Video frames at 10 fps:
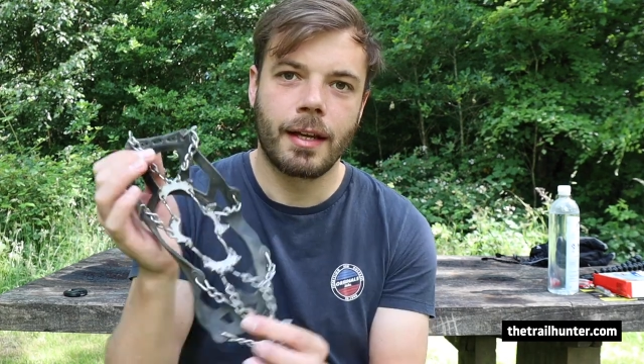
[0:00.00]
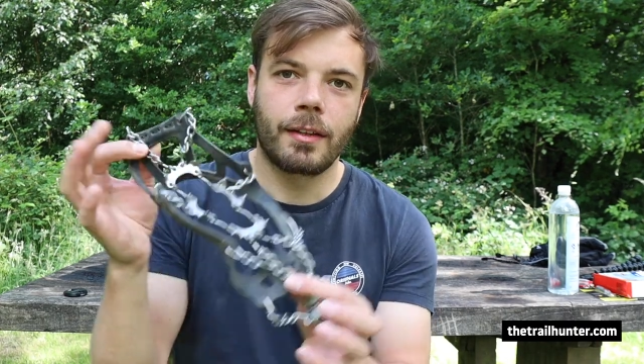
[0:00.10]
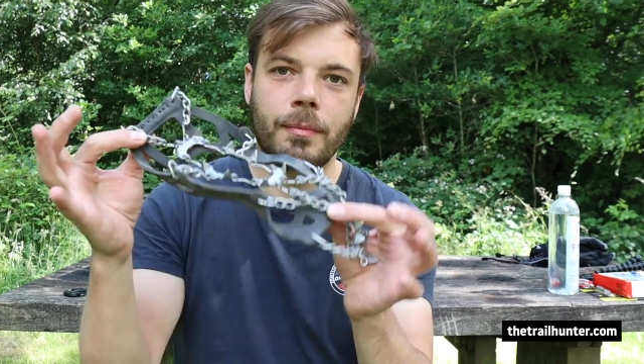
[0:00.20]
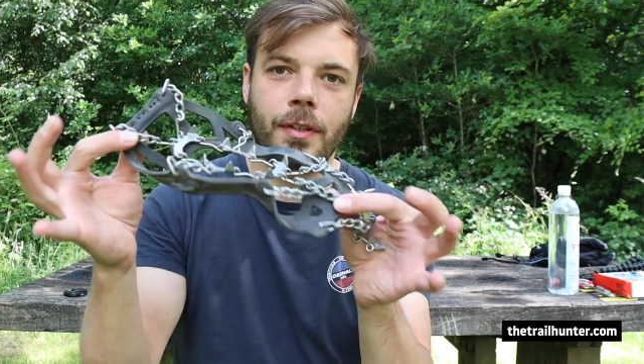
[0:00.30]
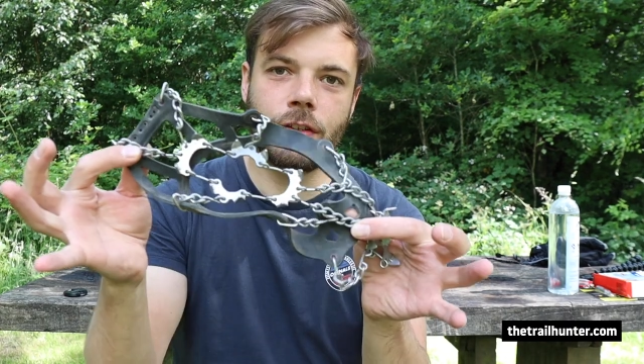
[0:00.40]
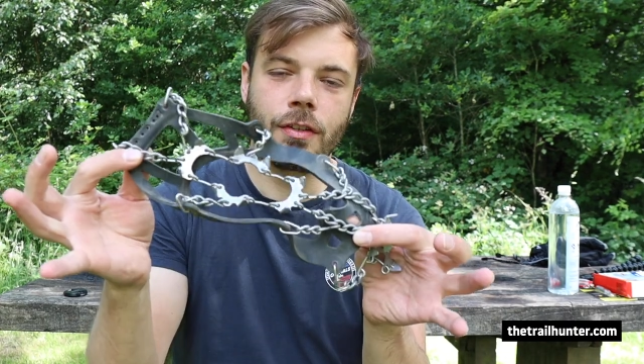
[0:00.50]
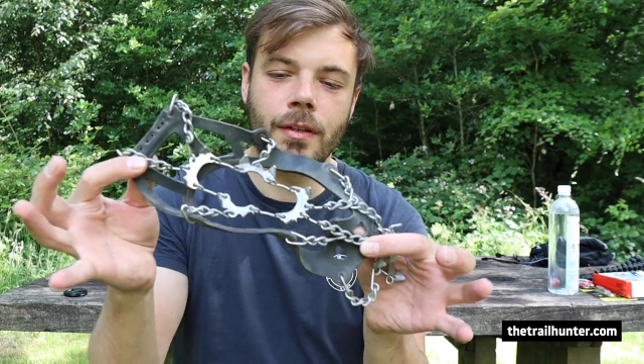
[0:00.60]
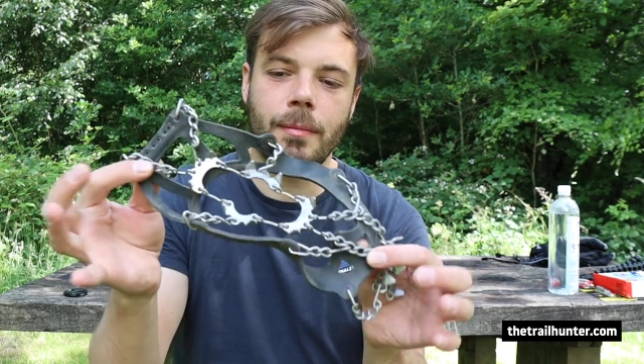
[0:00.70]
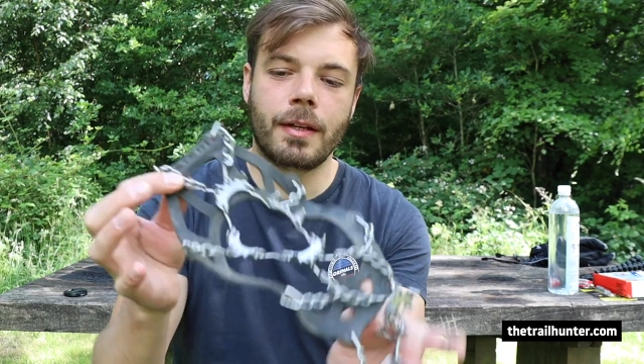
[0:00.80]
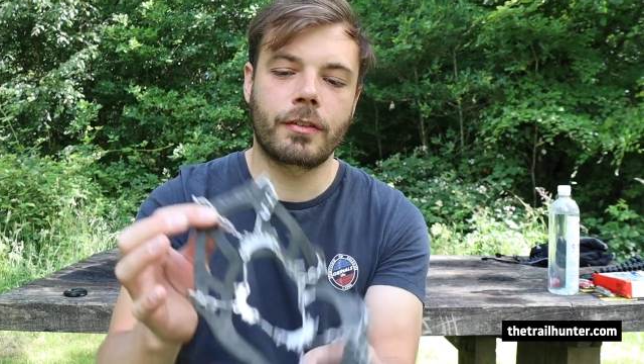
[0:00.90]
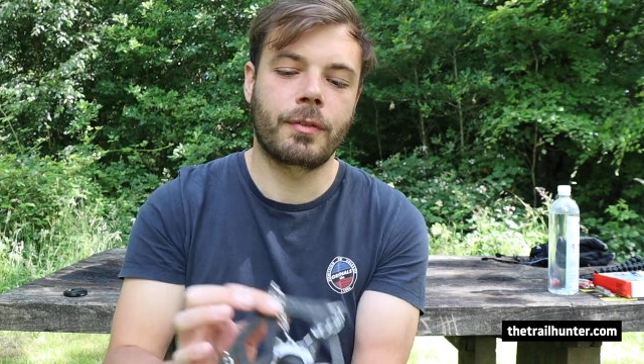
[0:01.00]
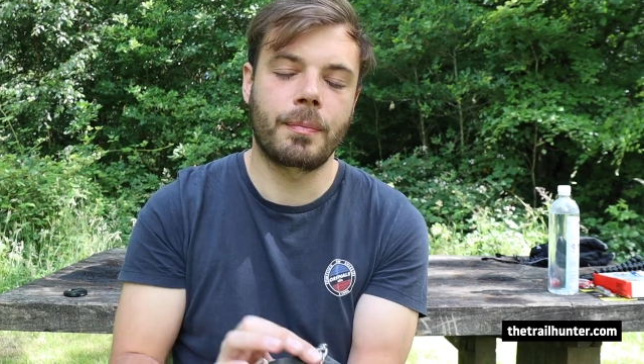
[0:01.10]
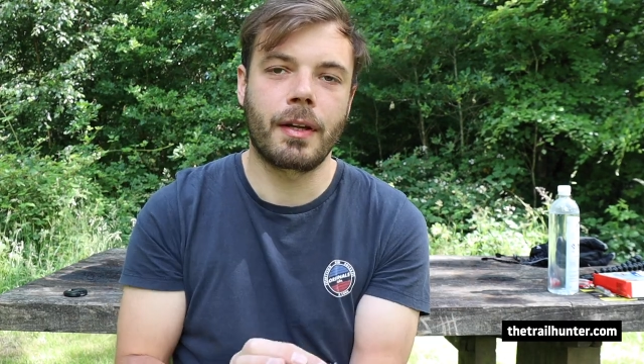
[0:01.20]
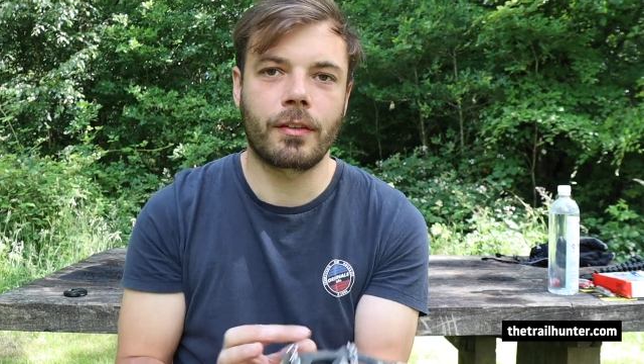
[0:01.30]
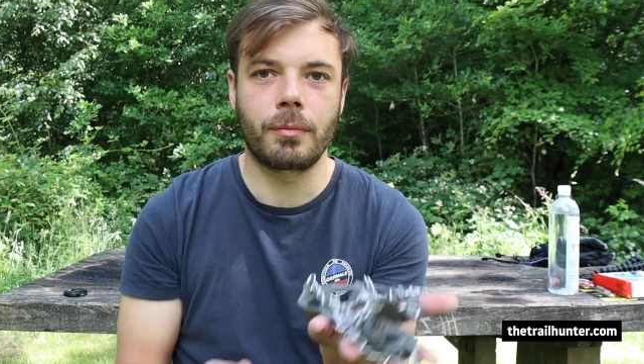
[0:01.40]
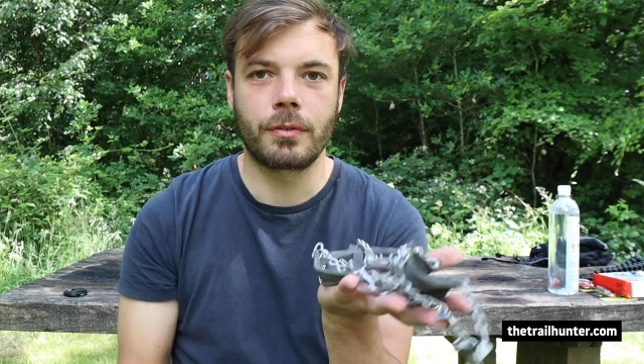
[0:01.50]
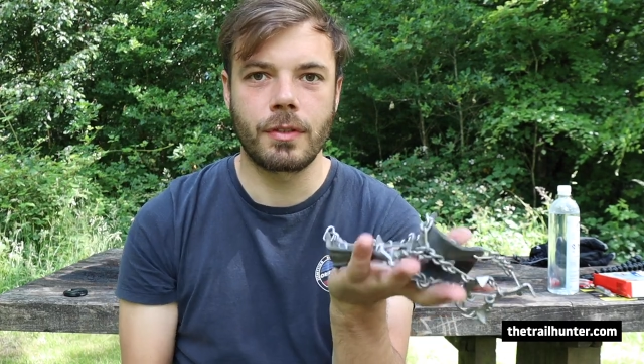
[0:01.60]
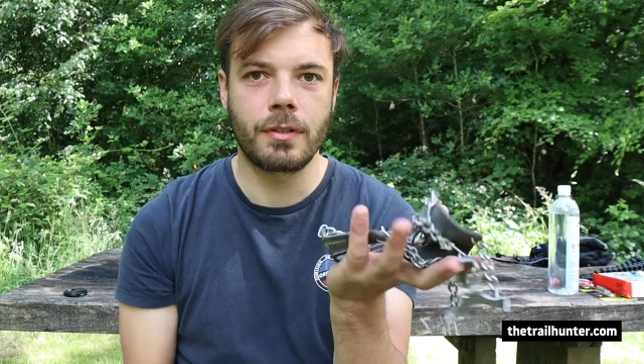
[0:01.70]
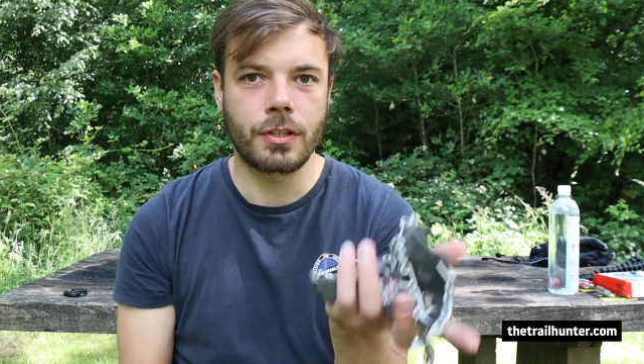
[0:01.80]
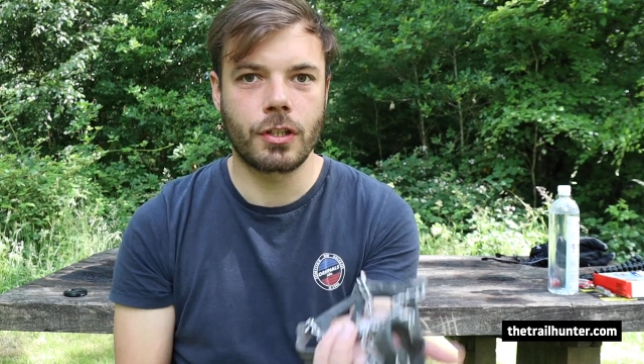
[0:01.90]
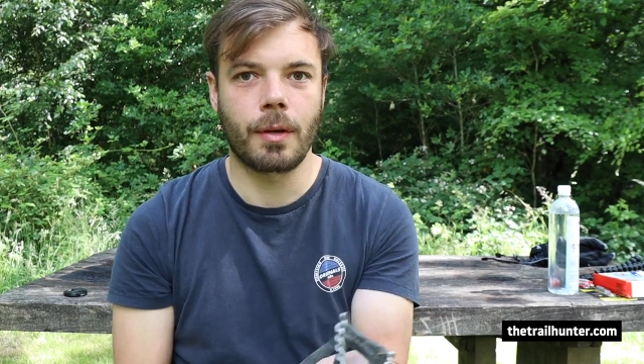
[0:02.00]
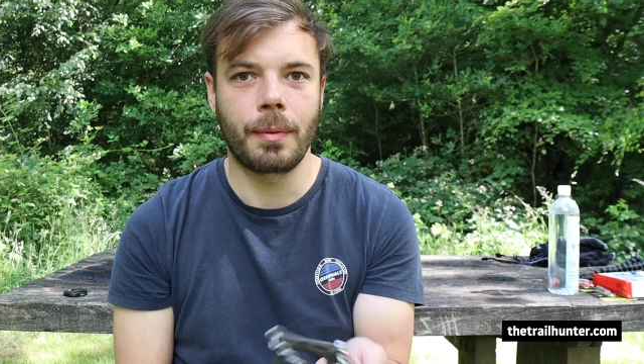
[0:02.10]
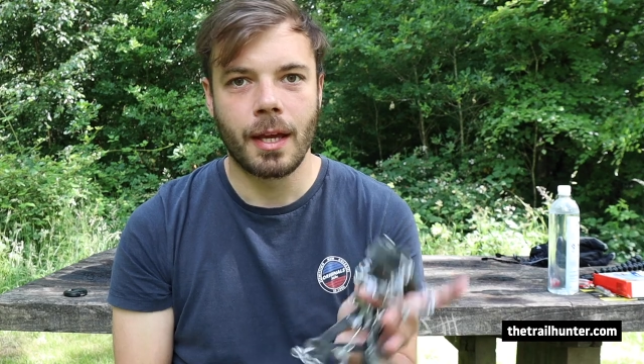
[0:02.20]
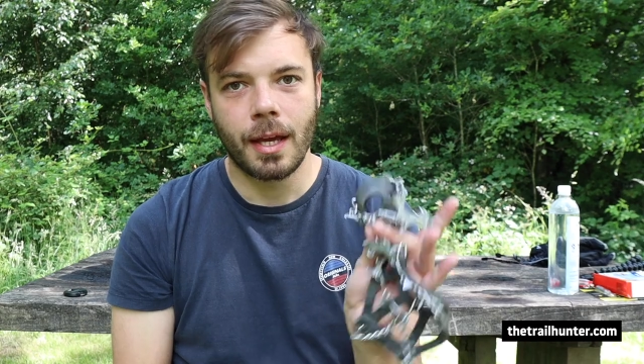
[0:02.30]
some Cthulhu micro spikes will do the job,